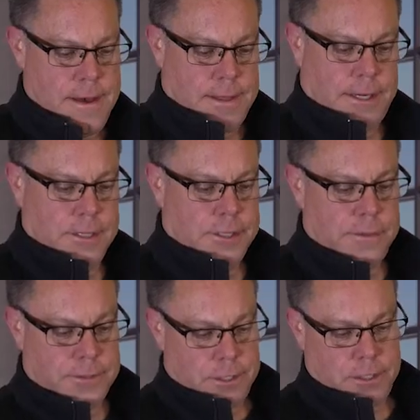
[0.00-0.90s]
The gear
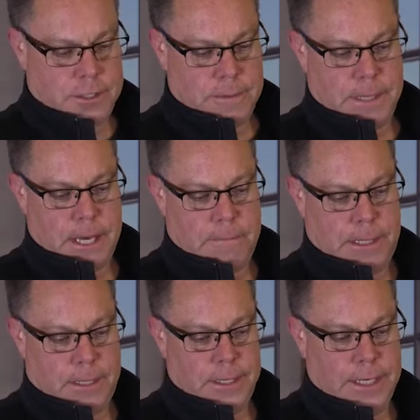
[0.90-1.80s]
shifter used to be up
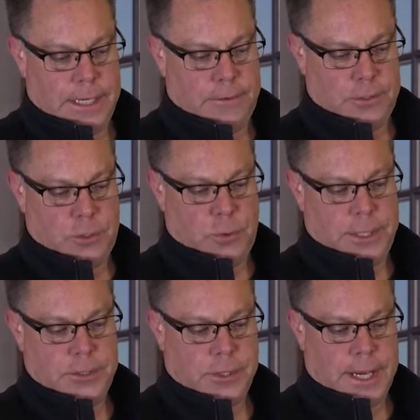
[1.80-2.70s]
here and it would
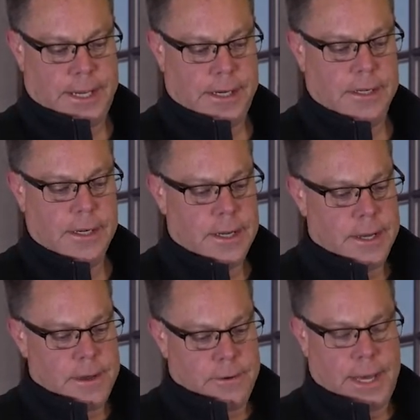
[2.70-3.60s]
twist right here.
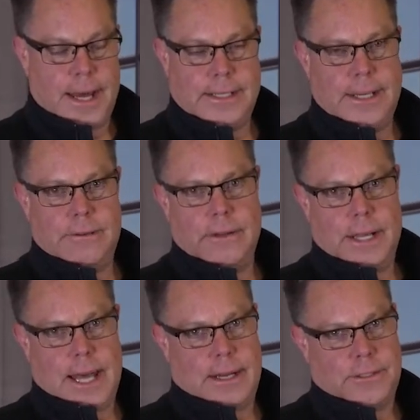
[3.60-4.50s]
We had to get rid
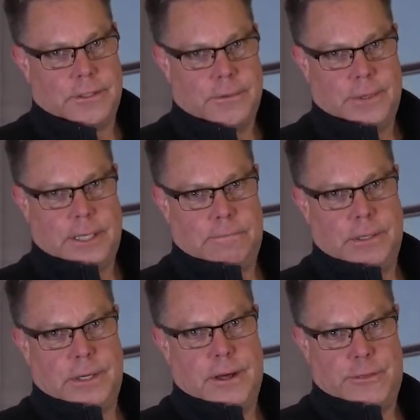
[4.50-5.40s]
of that so that we could
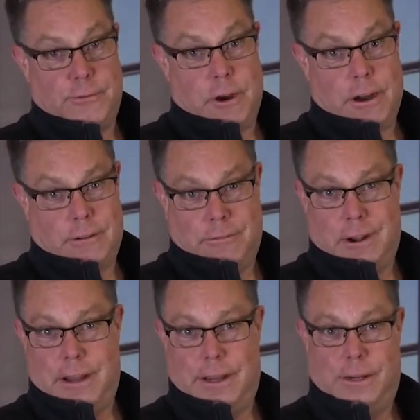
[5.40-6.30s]
put a throttle
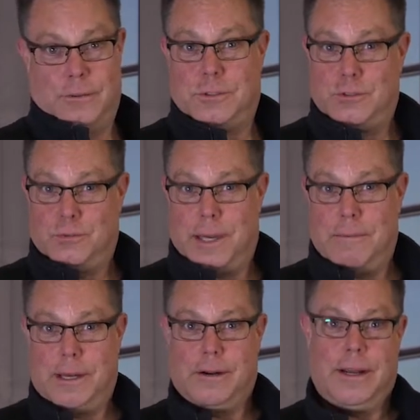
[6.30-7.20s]
right here, which is way
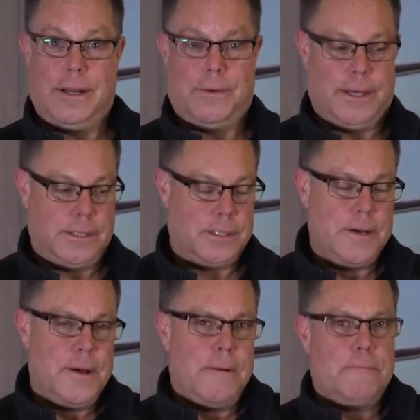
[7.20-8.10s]
better anyways.
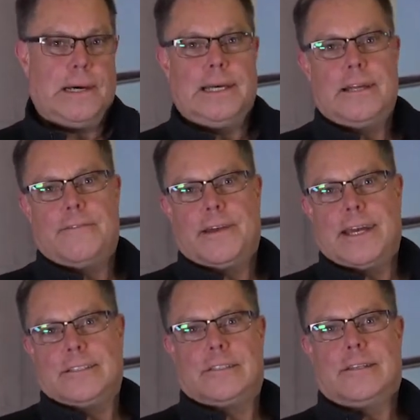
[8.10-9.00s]
But if I
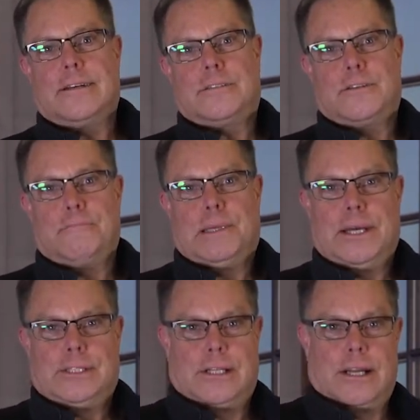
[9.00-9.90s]
get stuck
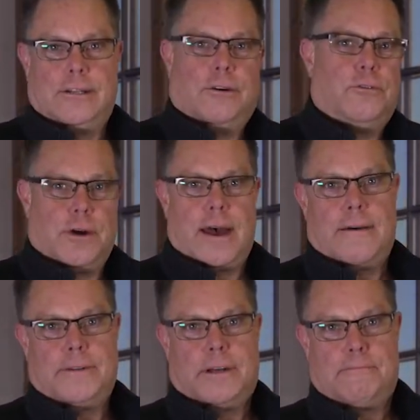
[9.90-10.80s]
someplace and I don't
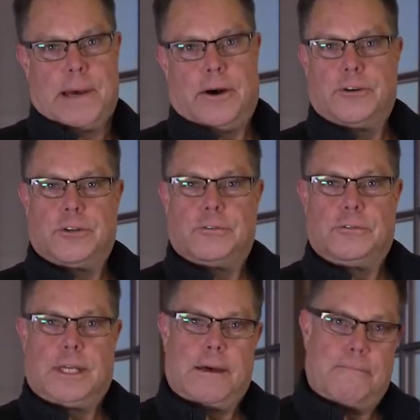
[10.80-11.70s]
have enough power to
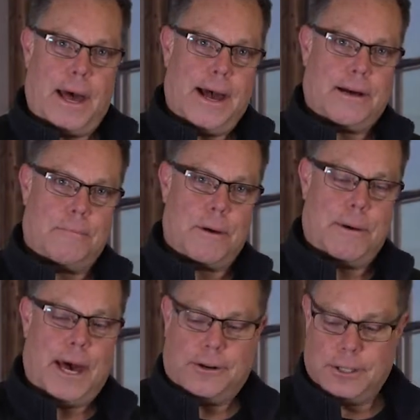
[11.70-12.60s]
get back on my
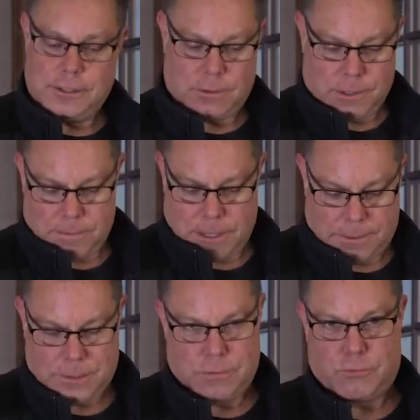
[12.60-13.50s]
batteries, I want to be
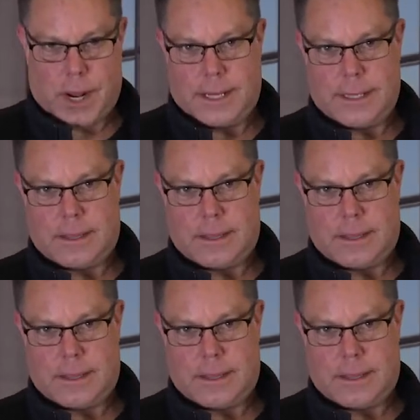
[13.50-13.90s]
able to ride the